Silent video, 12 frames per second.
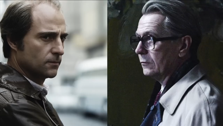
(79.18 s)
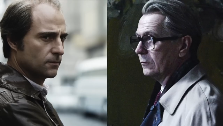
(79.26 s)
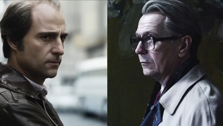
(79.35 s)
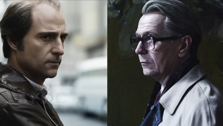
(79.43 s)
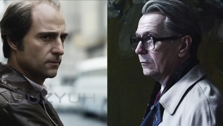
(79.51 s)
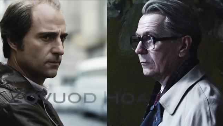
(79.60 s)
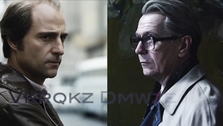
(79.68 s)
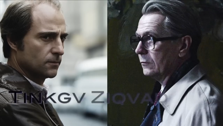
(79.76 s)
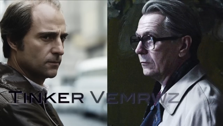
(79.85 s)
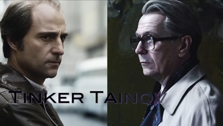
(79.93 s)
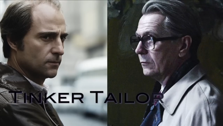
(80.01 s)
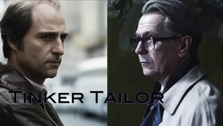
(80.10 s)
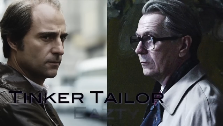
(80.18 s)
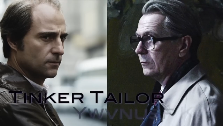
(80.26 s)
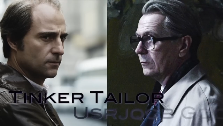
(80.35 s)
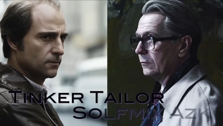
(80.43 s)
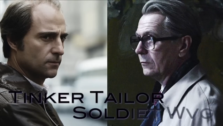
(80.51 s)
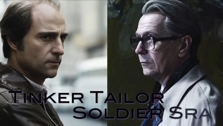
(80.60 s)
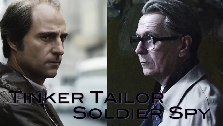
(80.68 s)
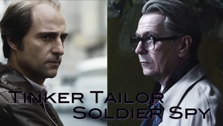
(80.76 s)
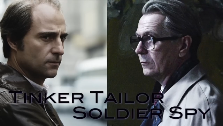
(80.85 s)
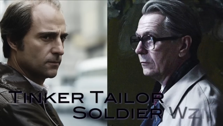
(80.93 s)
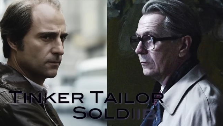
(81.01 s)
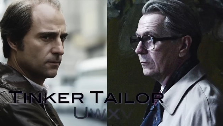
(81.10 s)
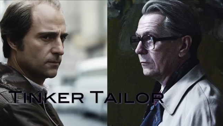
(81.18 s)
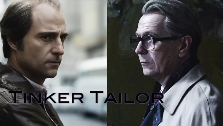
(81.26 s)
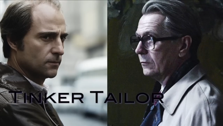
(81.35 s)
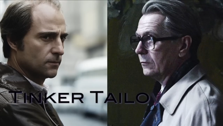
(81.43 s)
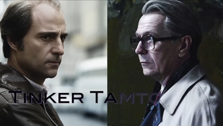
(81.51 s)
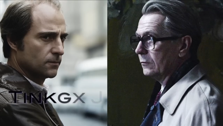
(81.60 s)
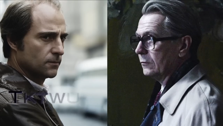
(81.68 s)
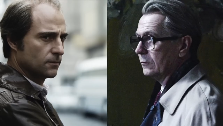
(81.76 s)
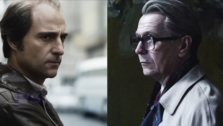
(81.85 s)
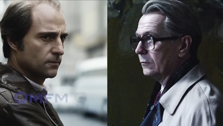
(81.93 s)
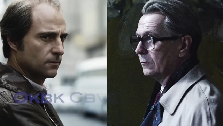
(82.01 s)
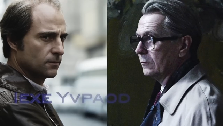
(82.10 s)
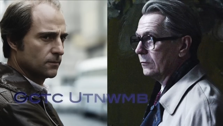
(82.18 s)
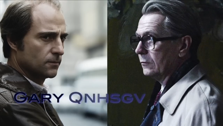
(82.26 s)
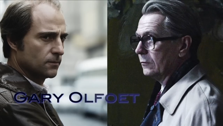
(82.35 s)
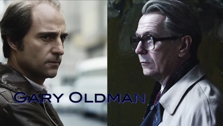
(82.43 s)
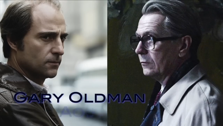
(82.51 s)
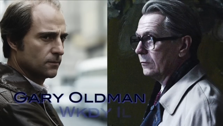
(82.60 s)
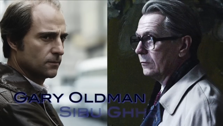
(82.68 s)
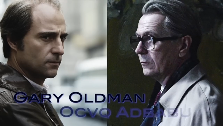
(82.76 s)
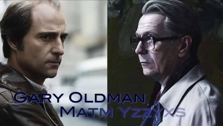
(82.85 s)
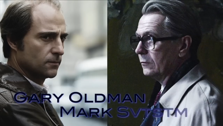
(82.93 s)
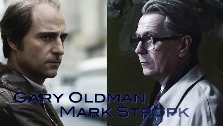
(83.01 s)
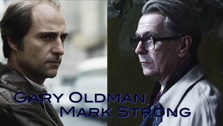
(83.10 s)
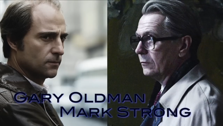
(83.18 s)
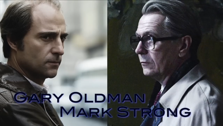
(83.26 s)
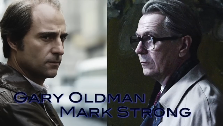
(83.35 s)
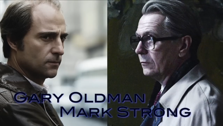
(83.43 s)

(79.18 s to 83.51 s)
No one is speaking in this clip.